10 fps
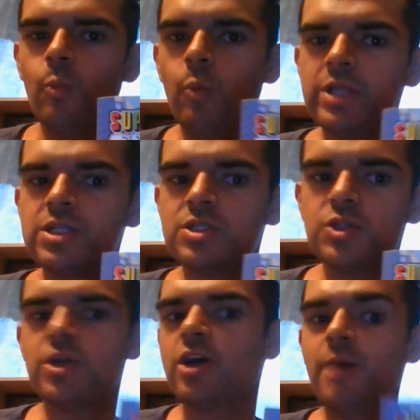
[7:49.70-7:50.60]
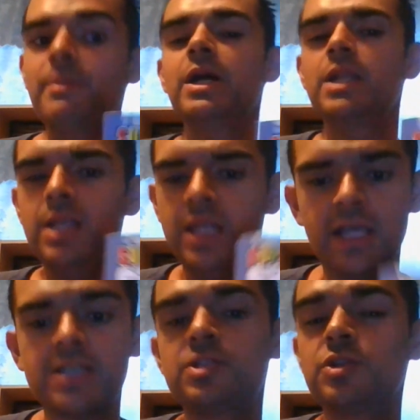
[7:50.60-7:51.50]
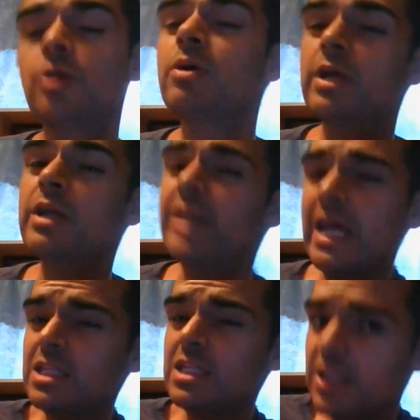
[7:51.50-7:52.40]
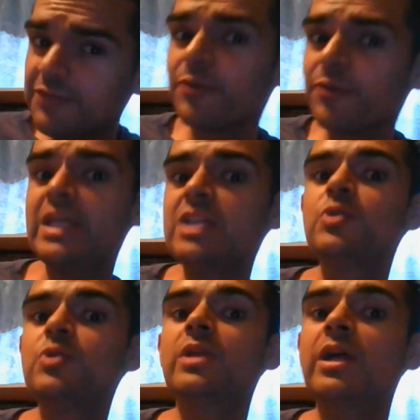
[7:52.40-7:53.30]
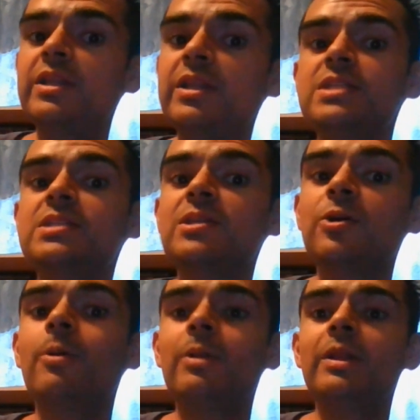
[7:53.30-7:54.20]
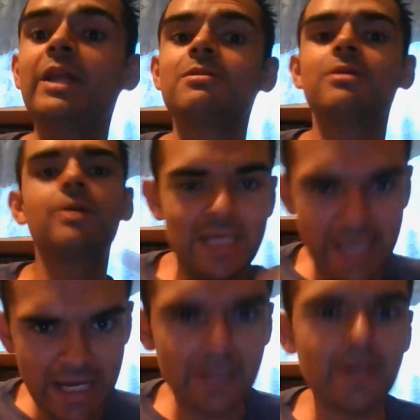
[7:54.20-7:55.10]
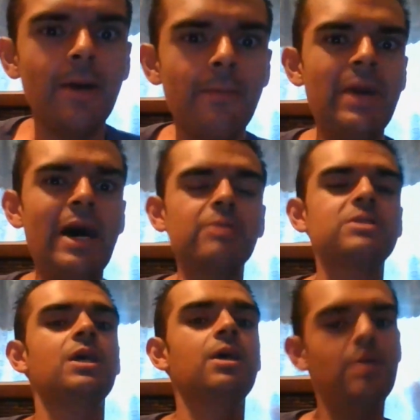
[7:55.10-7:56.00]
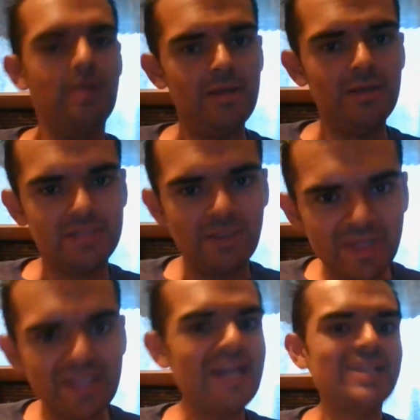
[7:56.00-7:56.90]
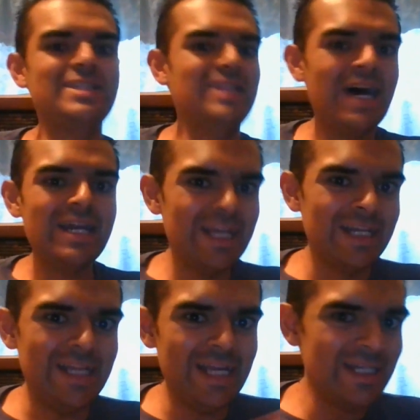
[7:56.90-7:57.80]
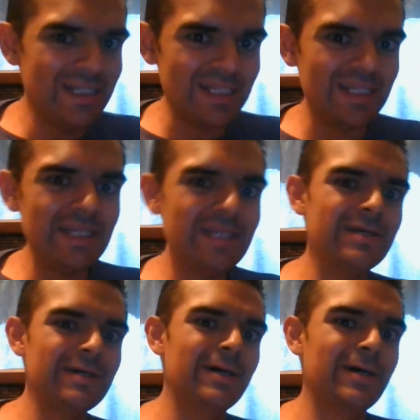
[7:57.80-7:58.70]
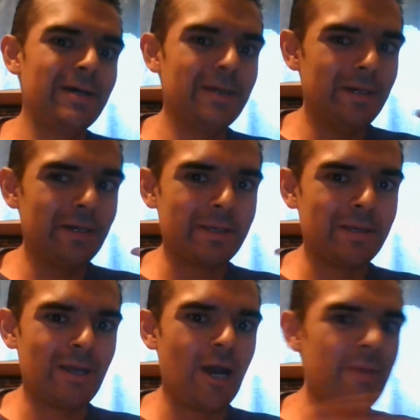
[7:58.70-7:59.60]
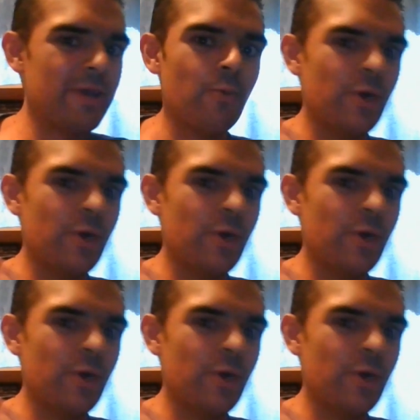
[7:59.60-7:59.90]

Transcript: what's to come next, so that's enough for me to at least still like care about something that is not an indie comic